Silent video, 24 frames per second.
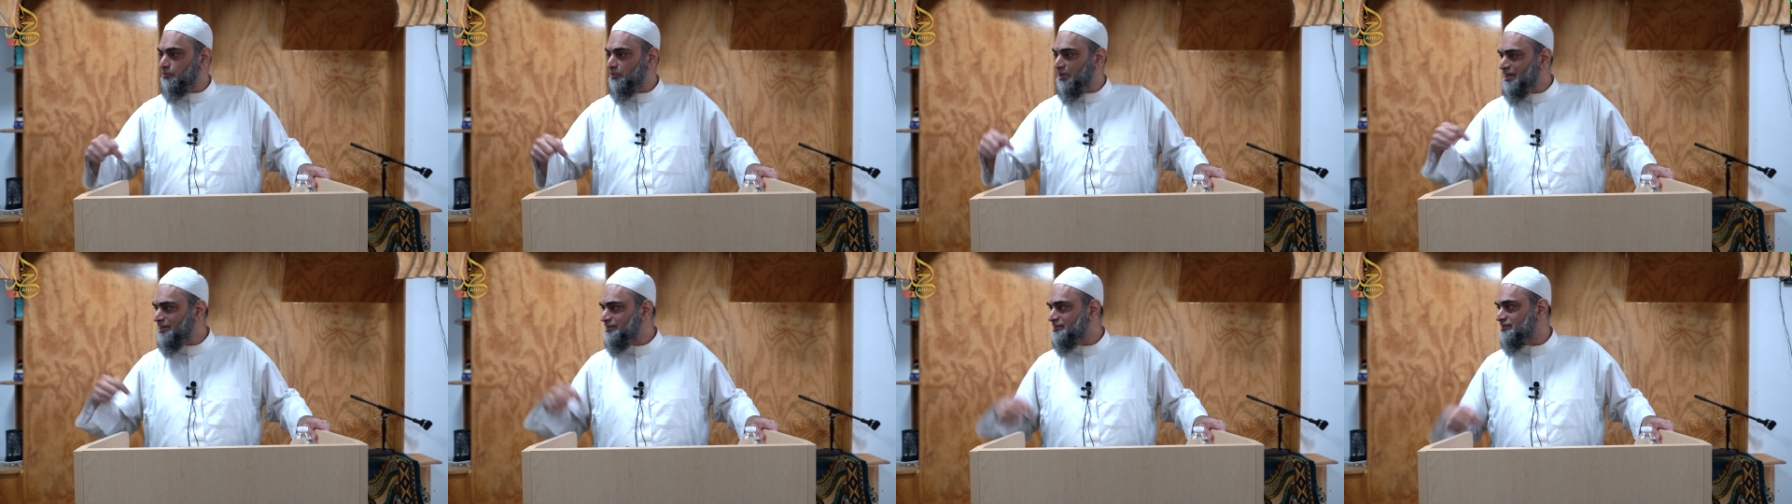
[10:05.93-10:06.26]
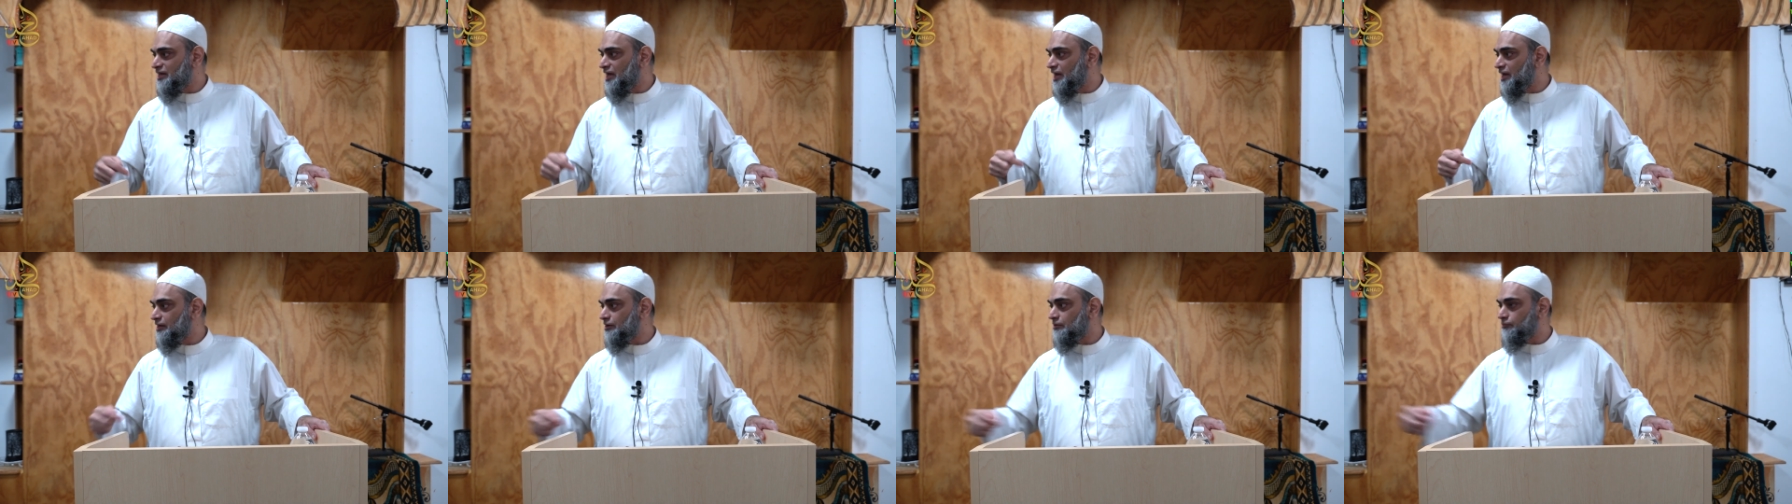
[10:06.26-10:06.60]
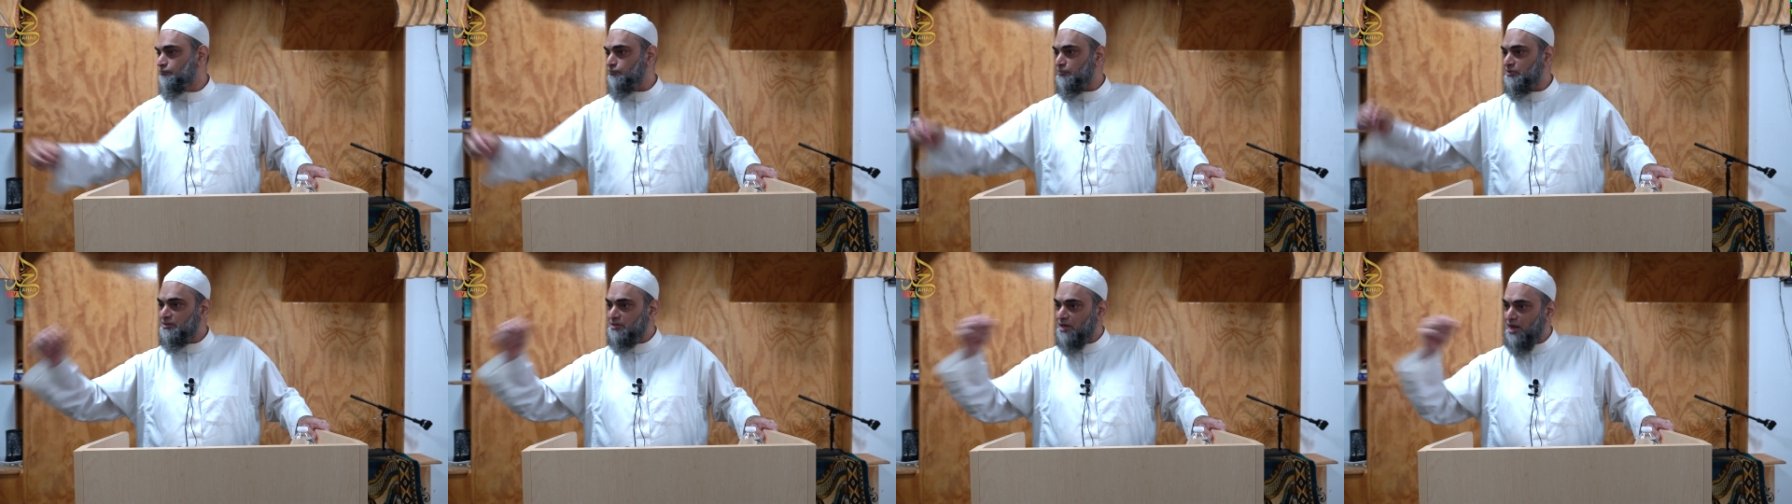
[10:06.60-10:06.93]
we take
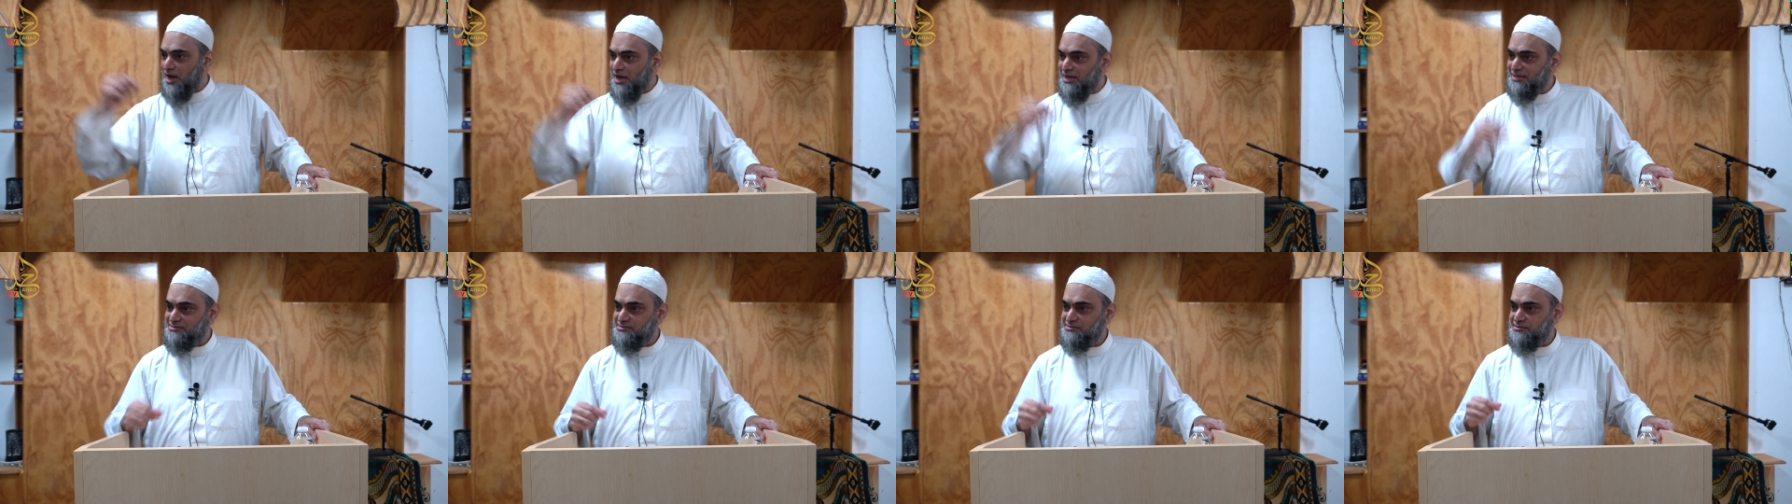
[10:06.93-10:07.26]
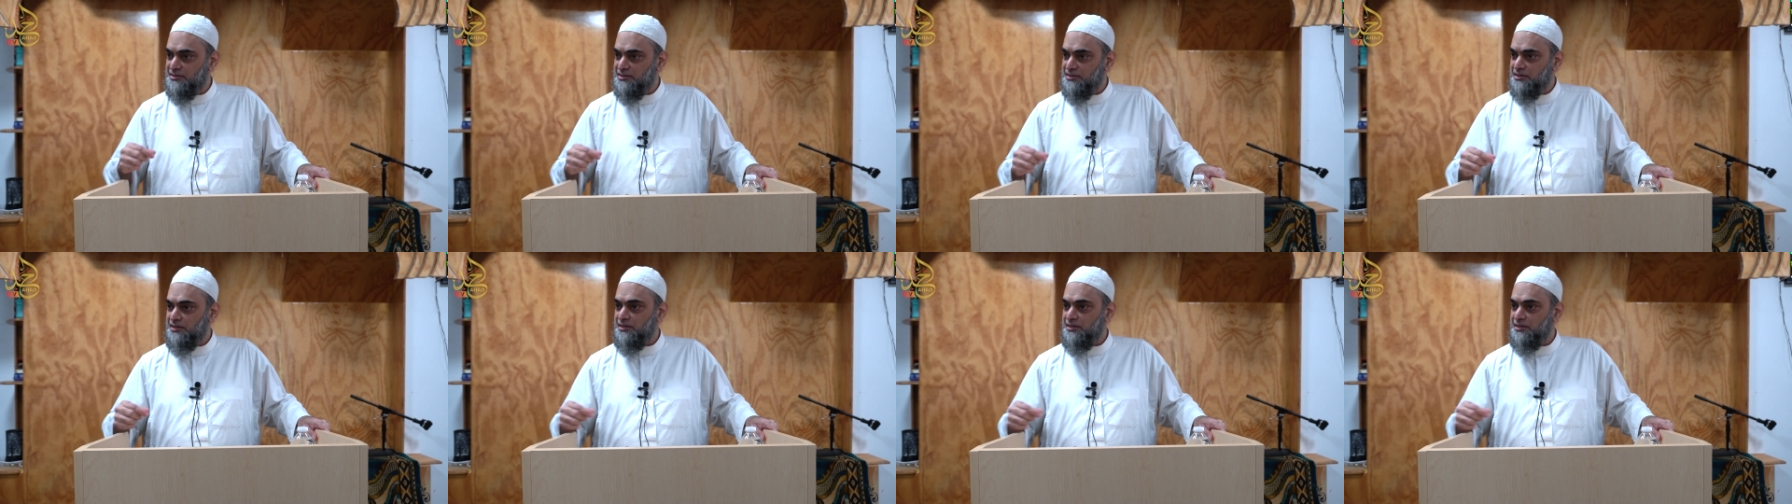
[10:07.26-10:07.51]
with us?